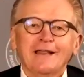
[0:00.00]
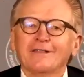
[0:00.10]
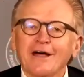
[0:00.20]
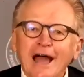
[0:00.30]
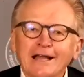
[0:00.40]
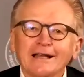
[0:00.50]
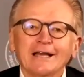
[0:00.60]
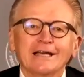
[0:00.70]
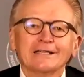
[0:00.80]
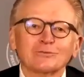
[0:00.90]
And that
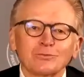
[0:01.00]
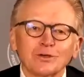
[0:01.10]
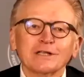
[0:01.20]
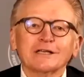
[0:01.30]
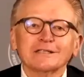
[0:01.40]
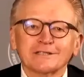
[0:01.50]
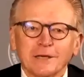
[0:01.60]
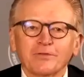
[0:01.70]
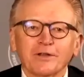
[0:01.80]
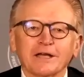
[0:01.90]
is really
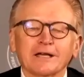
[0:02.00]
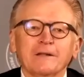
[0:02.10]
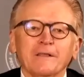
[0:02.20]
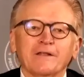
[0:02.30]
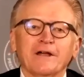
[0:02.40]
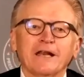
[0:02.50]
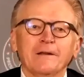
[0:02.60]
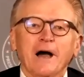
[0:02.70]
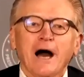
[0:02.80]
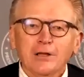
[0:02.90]
something
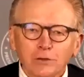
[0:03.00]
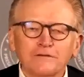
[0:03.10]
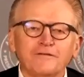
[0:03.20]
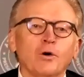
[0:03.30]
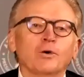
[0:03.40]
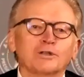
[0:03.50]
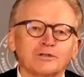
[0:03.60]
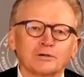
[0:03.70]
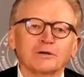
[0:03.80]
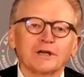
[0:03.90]
that I look
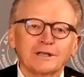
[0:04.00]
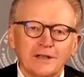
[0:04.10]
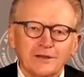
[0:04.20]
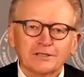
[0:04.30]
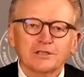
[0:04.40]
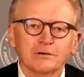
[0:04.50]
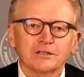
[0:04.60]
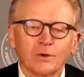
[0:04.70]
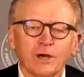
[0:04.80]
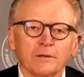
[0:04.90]
forward to in this
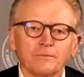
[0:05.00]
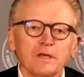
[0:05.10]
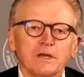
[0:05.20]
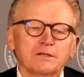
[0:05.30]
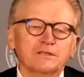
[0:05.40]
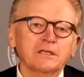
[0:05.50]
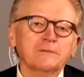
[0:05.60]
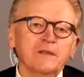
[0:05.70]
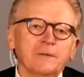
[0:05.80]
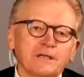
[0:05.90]
year as well. You
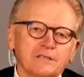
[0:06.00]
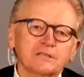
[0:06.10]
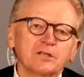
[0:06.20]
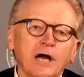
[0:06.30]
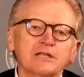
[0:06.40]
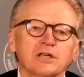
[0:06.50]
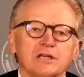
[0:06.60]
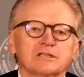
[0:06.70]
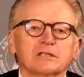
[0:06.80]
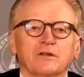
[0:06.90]
see, because it's not
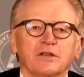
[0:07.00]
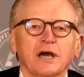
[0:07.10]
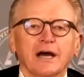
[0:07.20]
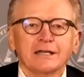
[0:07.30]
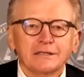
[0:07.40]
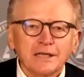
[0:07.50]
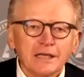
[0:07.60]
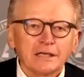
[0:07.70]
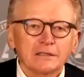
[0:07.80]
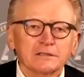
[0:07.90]
just the
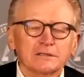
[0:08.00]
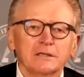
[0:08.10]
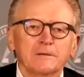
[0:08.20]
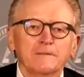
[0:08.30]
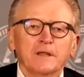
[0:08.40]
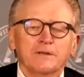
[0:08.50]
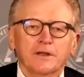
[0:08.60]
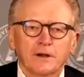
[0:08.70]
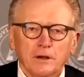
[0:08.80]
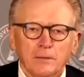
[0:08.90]
ideas
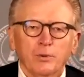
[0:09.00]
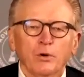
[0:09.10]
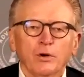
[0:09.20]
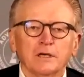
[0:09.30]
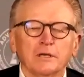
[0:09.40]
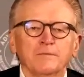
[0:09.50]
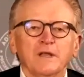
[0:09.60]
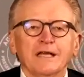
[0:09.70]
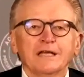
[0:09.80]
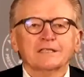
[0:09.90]
that are important,
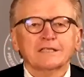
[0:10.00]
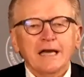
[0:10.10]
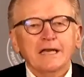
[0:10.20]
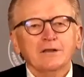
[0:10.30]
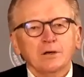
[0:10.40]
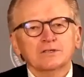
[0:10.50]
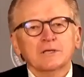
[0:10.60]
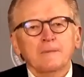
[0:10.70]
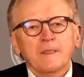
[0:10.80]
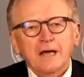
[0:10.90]
it's getting
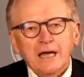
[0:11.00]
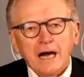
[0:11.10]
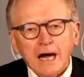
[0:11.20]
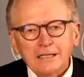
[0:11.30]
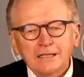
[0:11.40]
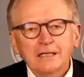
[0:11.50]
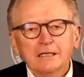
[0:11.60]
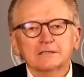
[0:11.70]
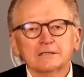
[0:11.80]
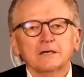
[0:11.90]
those
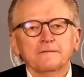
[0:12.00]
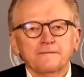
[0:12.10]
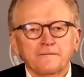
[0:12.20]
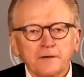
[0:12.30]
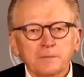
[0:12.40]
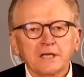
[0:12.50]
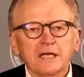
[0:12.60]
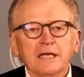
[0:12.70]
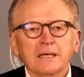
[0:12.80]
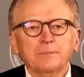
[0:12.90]
ideas
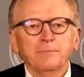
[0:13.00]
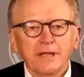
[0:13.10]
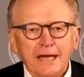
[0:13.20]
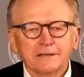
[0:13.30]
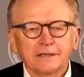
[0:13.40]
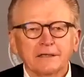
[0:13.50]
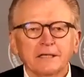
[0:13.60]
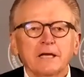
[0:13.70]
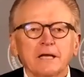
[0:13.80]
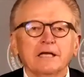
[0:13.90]
firmly
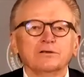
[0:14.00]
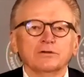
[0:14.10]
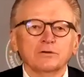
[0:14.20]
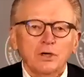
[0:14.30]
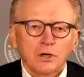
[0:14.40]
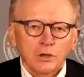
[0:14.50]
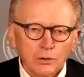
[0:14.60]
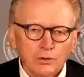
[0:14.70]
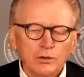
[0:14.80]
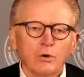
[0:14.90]
implanted into
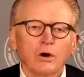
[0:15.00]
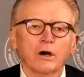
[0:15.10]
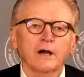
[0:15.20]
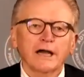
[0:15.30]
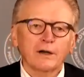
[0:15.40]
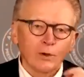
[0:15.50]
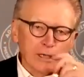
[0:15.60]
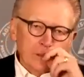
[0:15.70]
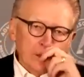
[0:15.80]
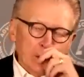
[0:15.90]
who you are and
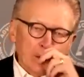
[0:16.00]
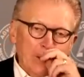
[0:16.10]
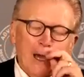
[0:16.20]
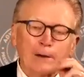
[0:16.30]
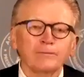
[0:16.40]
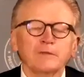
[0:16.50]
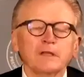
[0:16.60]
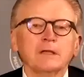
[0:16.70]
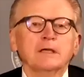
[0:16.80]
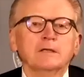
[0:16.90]
what you do. Now,
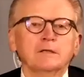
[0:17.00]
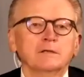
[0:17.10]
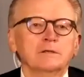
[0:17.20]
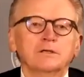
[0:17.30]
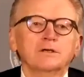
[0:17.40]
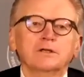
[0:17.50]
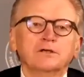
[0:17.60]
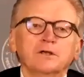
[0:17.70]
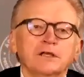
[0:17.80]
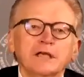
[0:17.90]

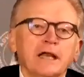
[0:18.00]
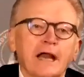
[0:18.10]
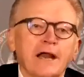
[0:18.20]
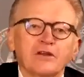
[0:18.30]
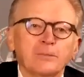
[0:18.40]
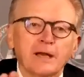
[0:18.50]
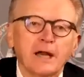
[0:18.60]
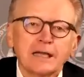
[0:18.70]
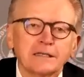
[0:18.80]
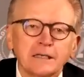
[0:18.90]
do you need
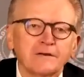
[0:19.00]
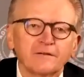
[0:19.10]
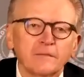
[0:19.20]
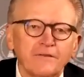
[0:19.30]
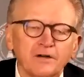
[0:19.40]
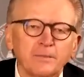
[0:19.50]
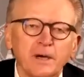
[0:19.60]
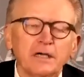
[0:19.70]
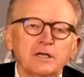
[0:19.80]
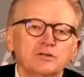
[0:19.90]
an idea from
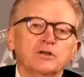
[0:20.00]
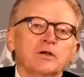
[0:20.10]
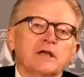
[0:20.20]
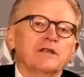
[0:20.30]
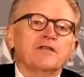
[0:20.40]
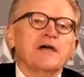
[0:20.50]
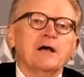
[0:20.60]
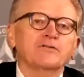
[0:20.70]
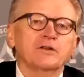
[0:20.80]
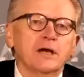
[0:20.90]
everybody? Do you need
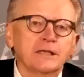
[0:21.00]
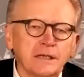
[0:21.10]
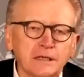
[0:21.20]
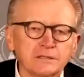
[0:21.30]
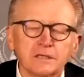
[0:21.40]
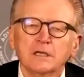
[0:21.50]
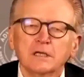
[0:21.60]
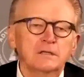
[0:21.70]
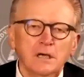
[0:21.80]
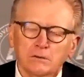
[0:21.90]
1,000 ideas?
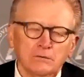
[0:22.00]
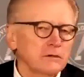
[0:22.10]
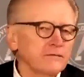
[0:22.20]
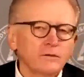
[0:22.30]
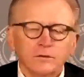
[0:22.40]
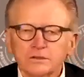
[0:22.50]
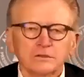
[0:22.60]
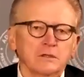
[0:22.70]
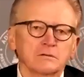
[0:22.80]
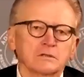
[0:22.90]
No, of course
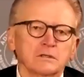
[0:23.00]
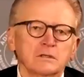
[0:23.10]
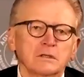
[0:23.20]
you don't.